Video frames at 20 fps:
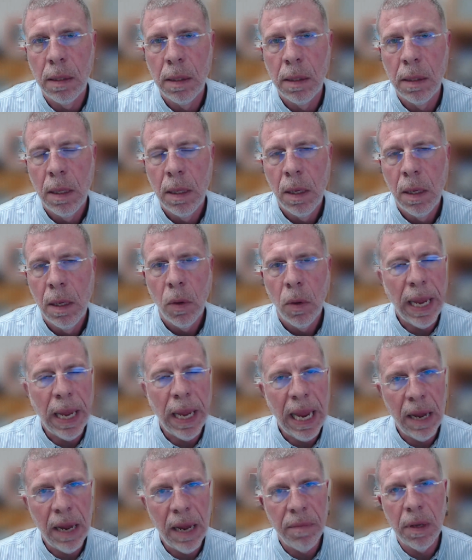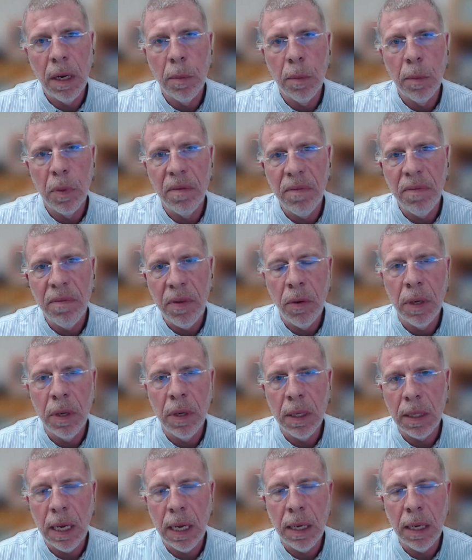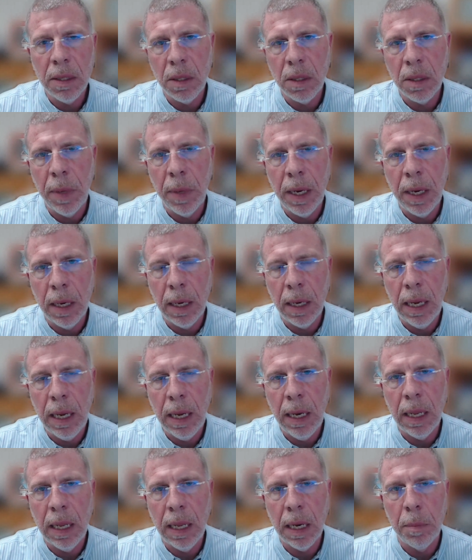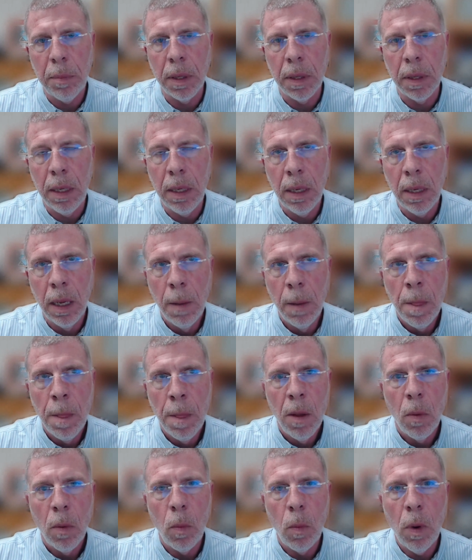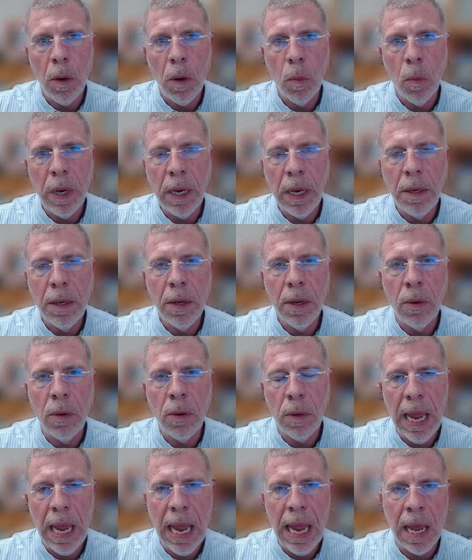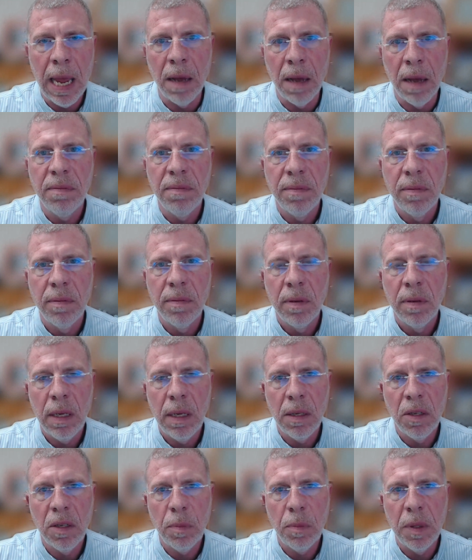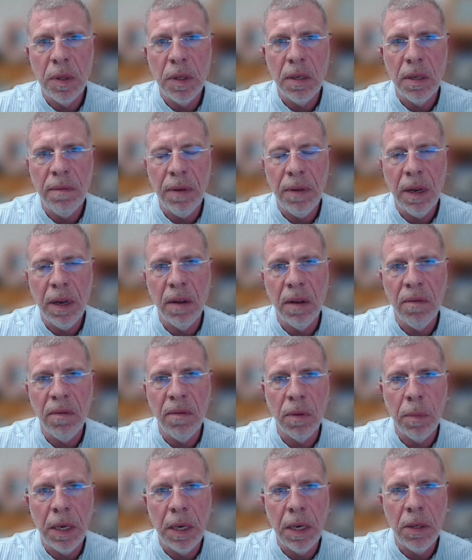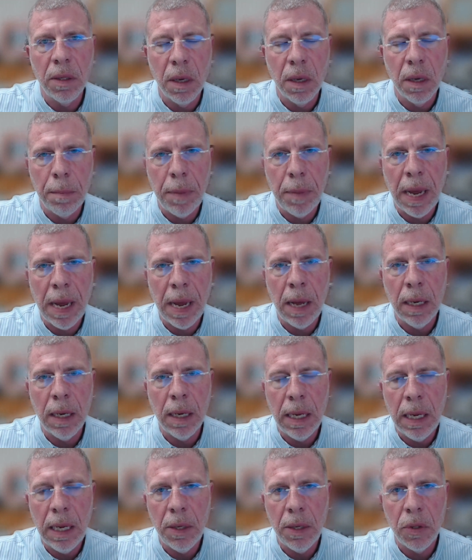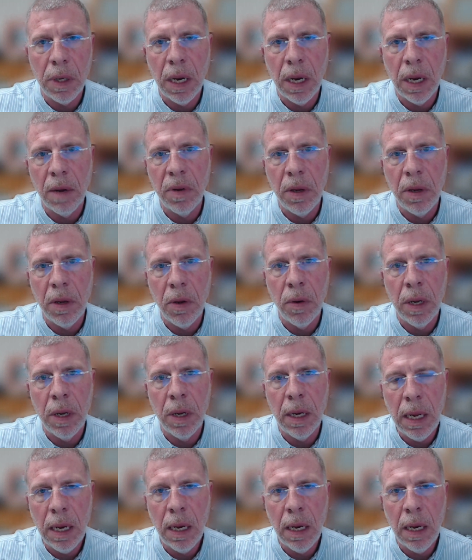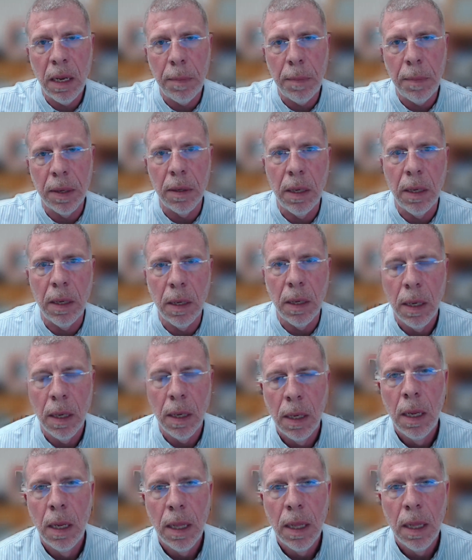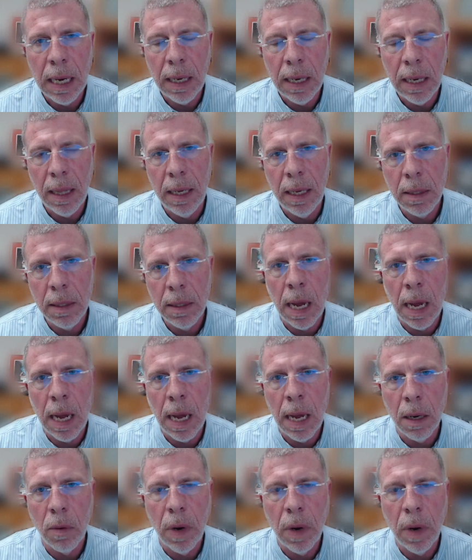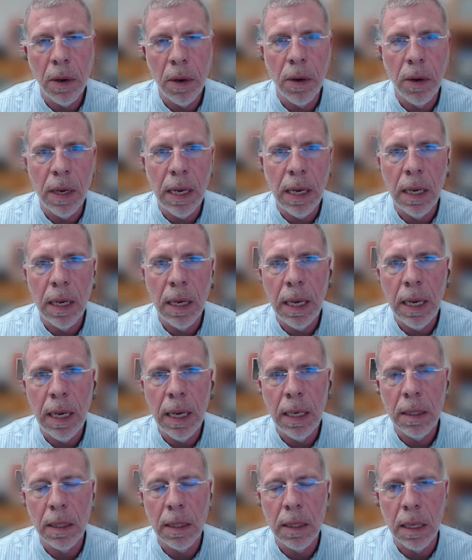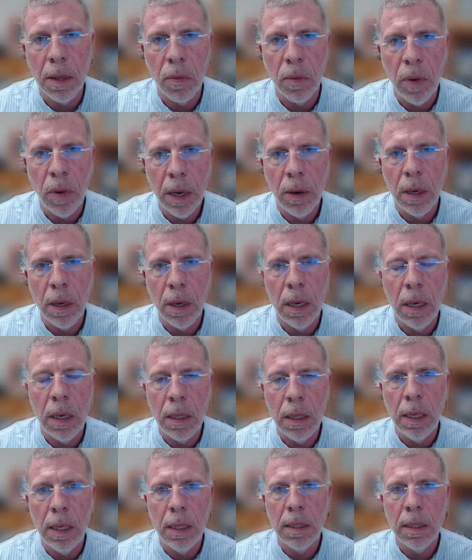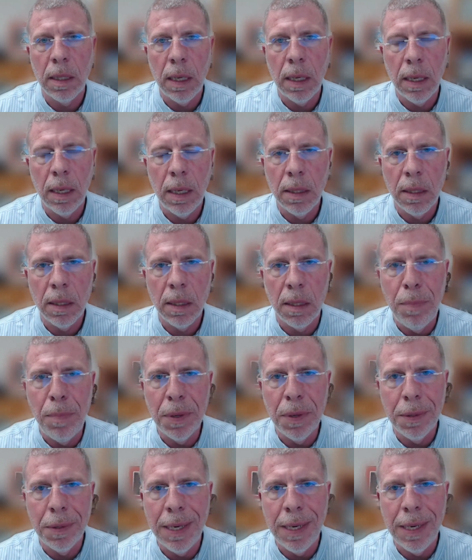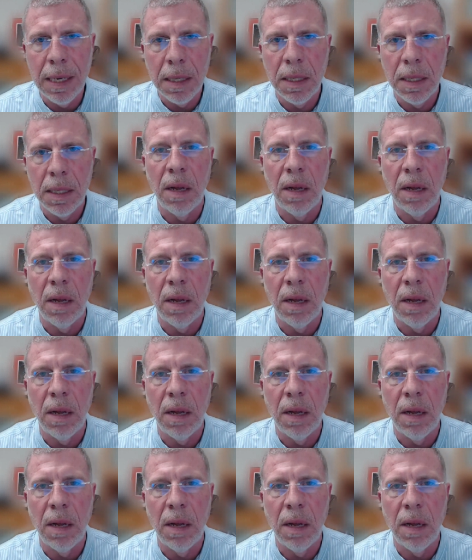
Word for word: We have the number of units estimated in that building. What we don't have is specific information about each and every unit in the building. That is not a record in the data set. The record in the data set is the building itself.